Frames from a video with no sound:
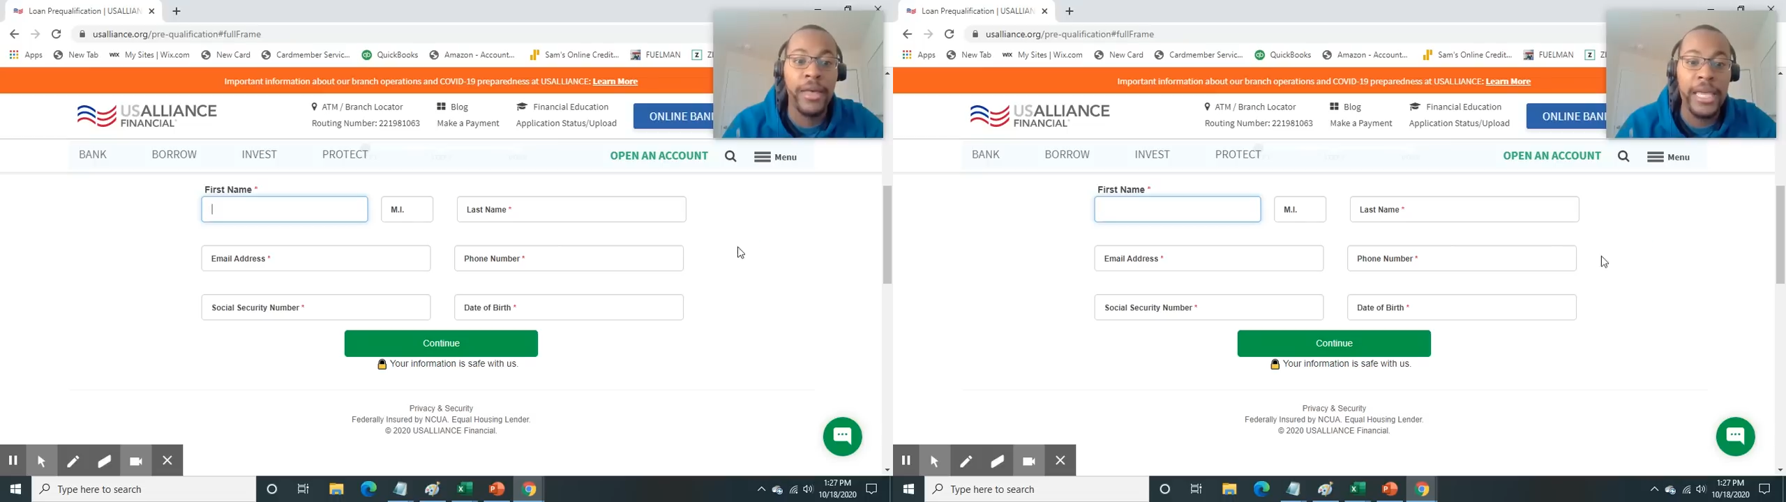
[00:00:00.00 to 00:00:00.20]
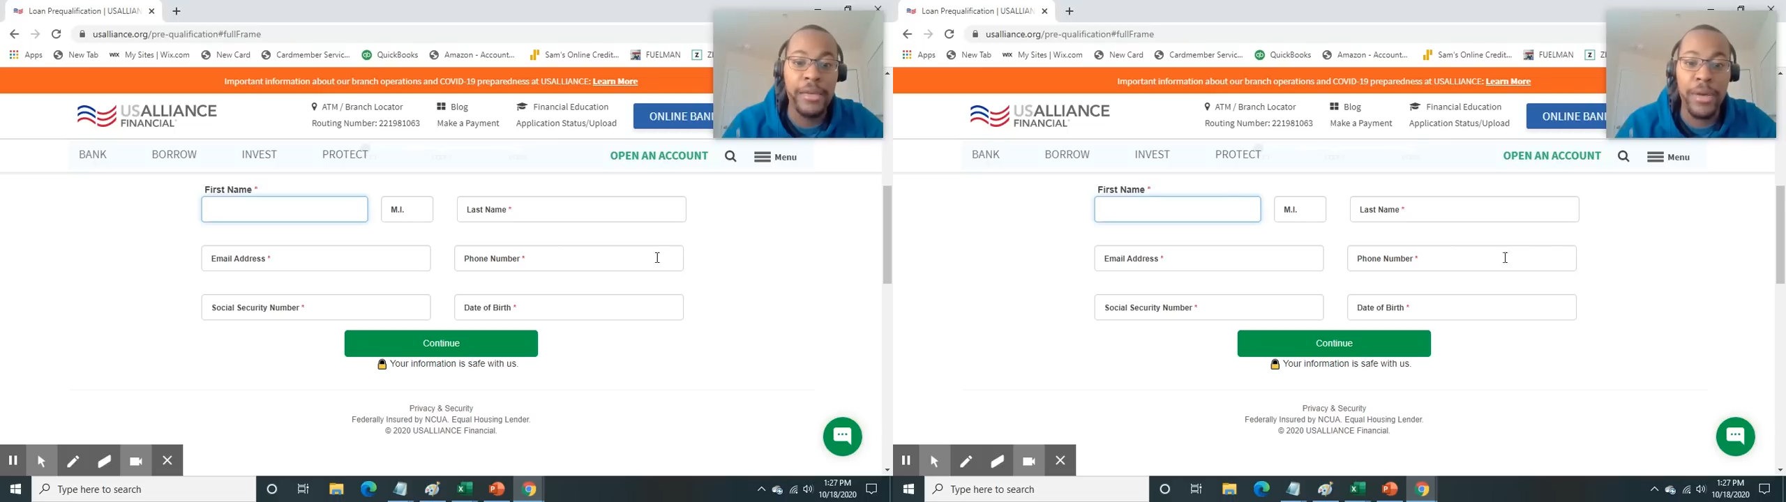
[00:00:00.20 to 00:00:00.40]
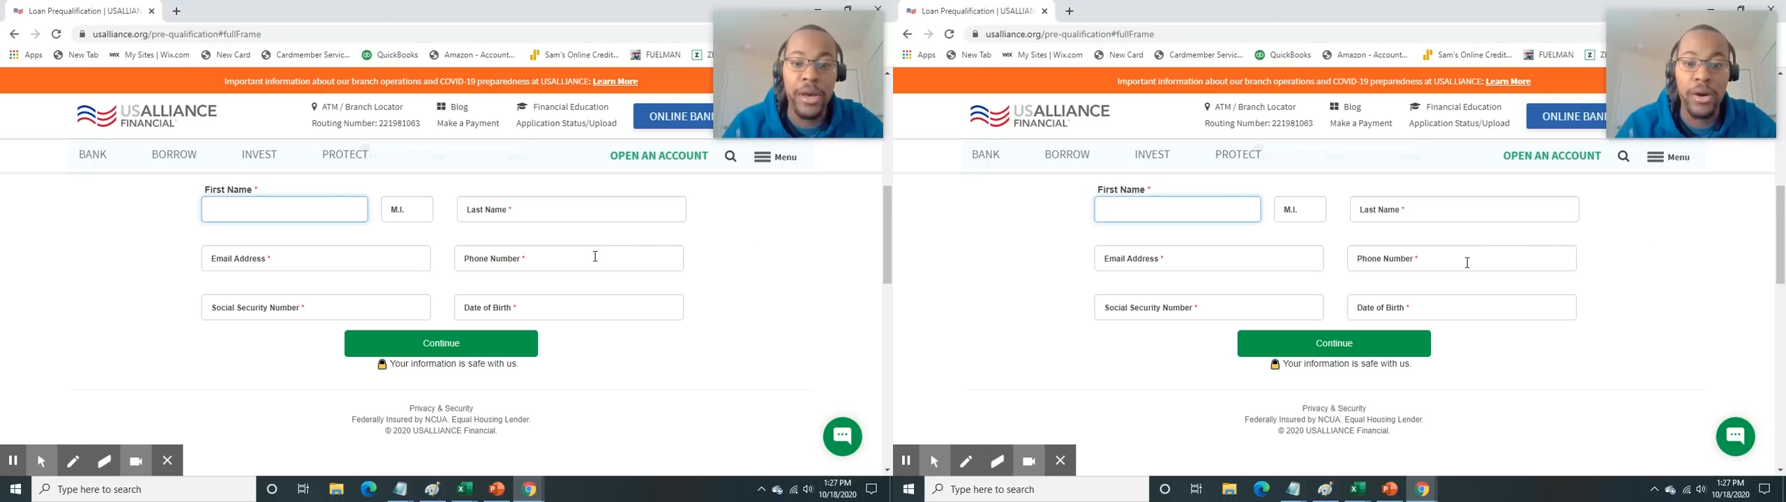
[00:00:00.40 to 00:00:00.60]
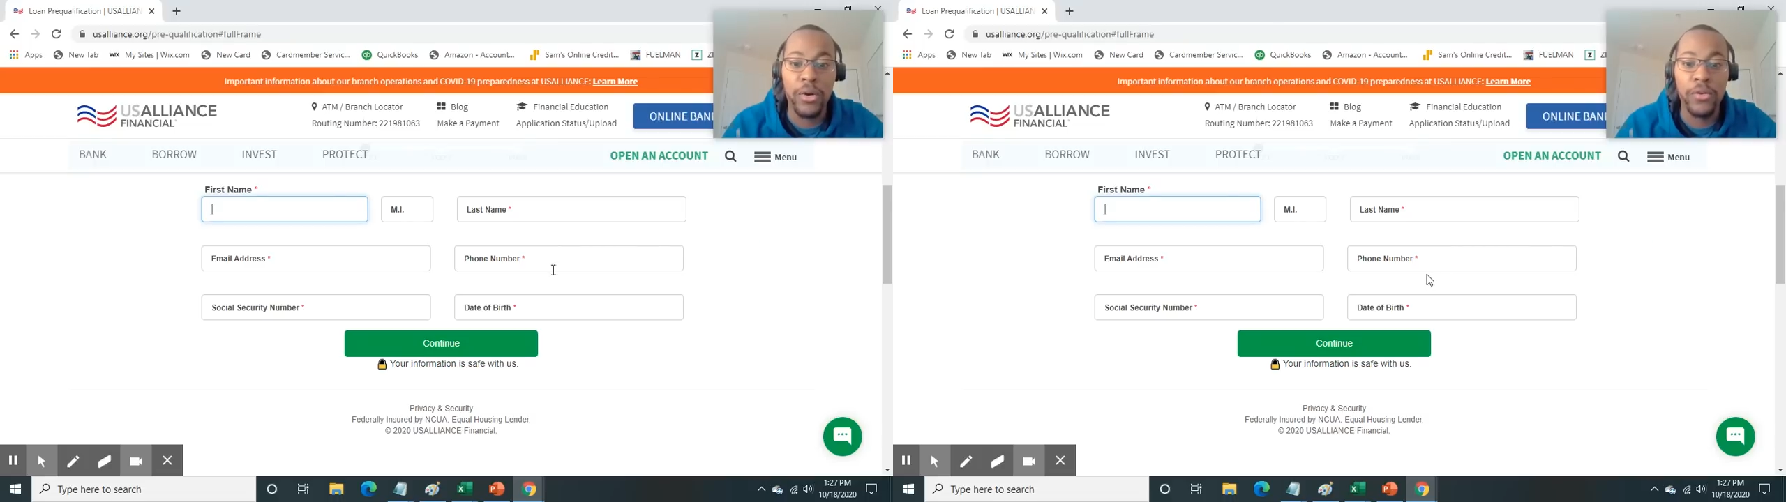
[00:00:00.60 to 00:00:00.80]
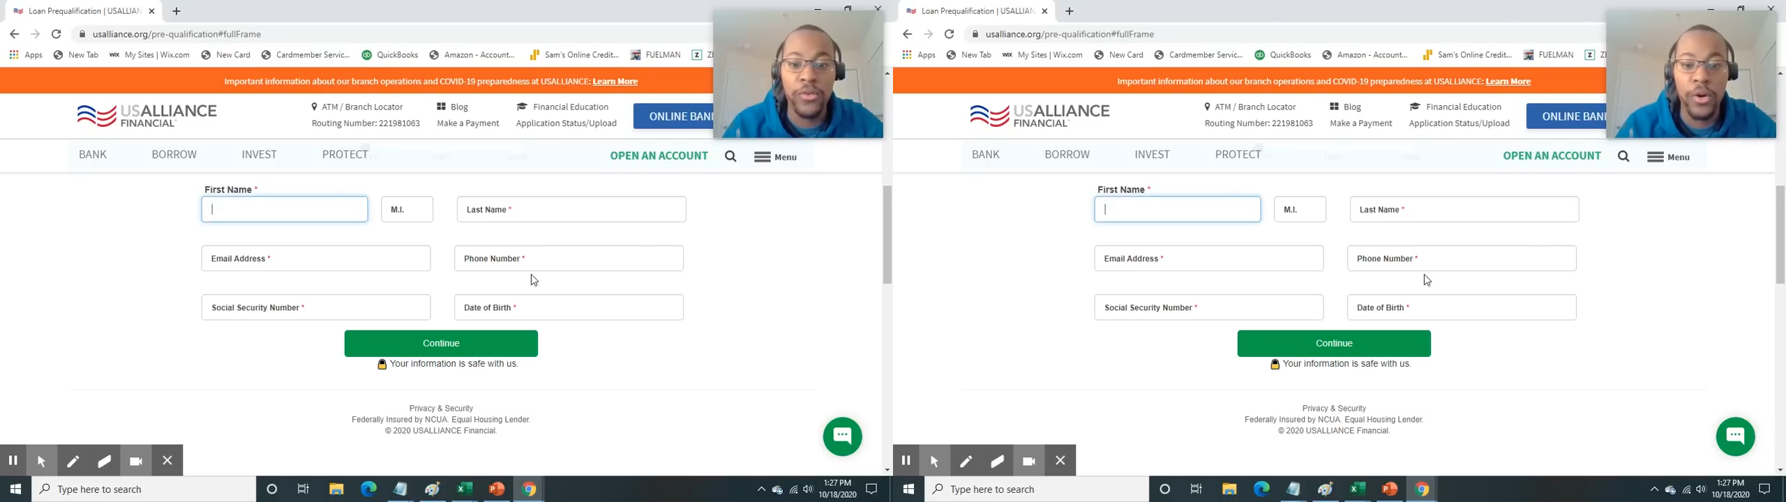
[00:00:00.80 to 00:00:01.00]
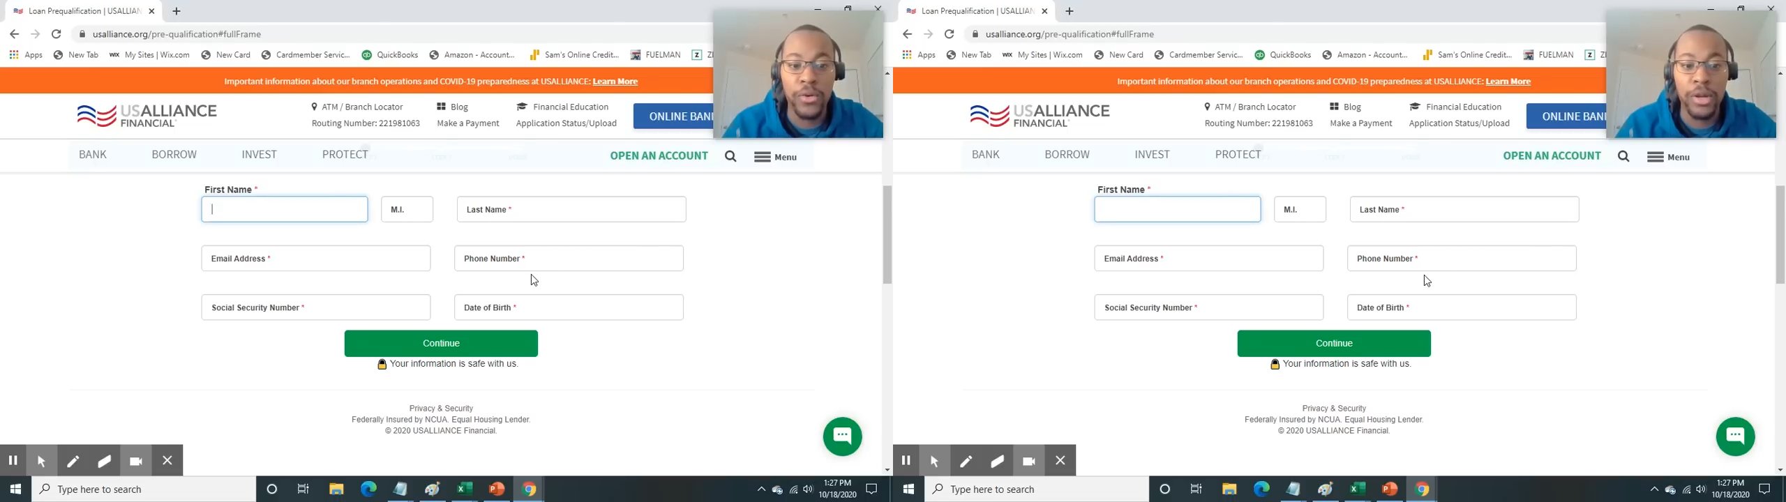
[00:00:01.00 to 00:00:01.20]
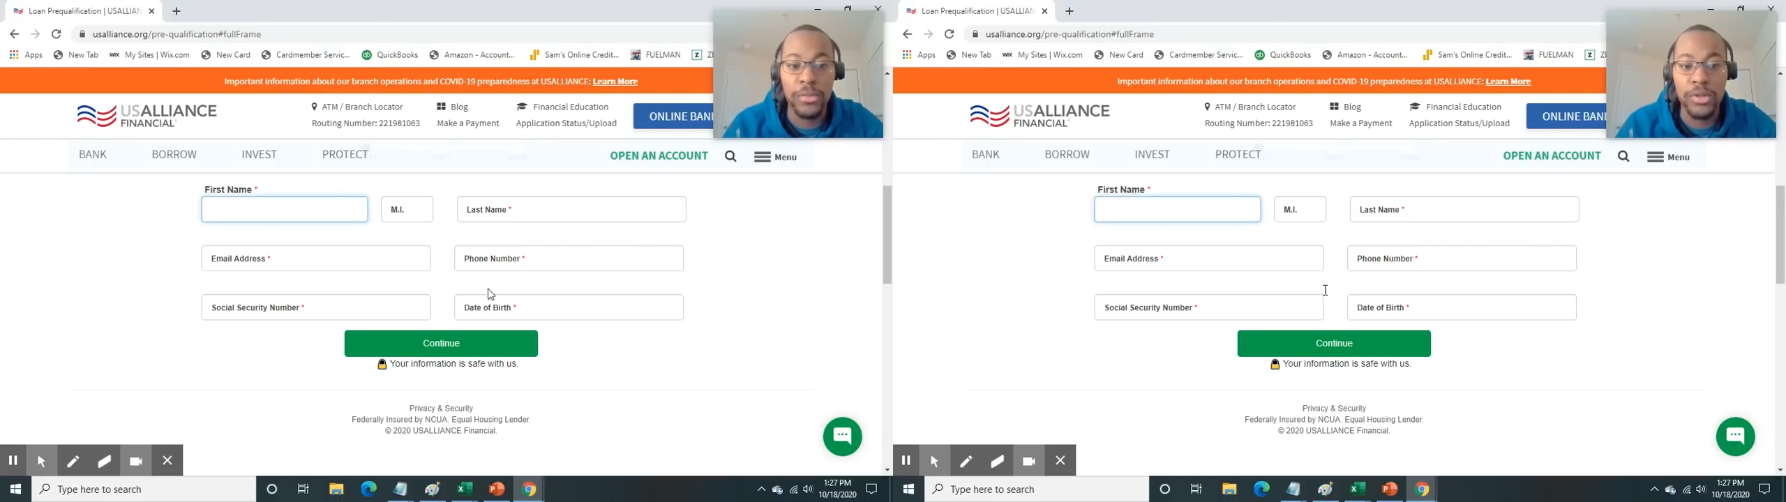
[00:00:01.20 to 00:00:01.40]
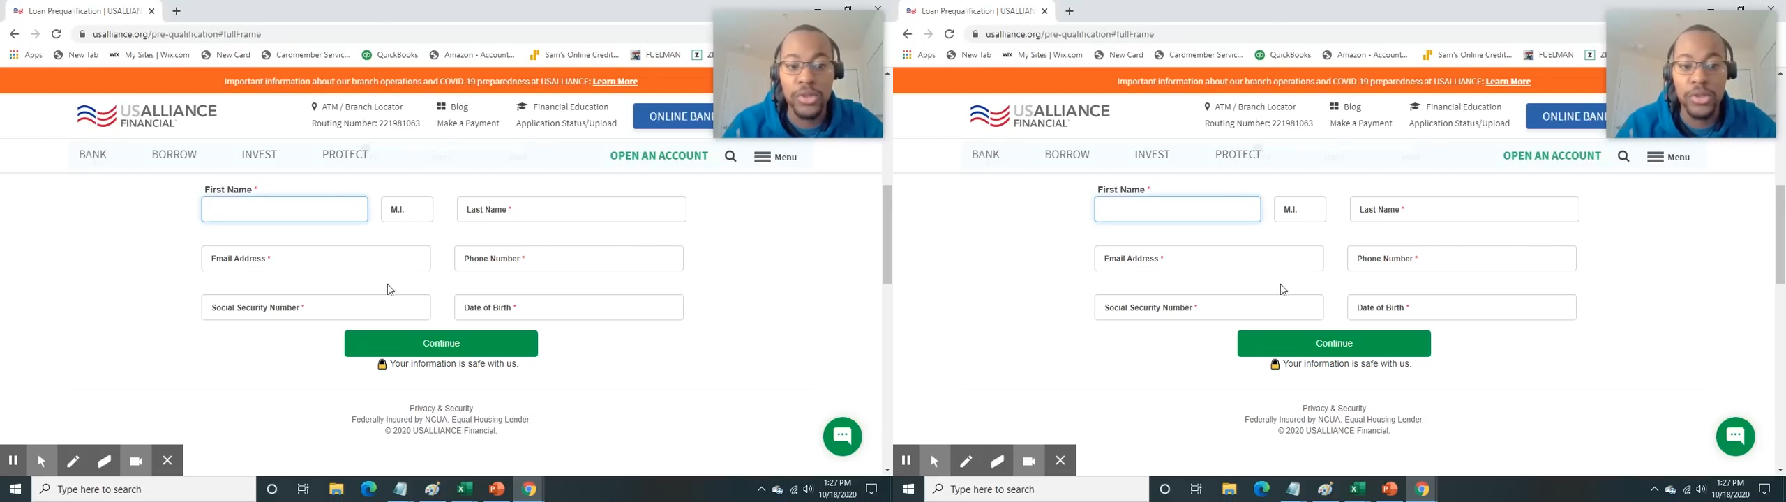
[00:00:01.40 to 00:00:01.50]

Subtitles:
email, phone number,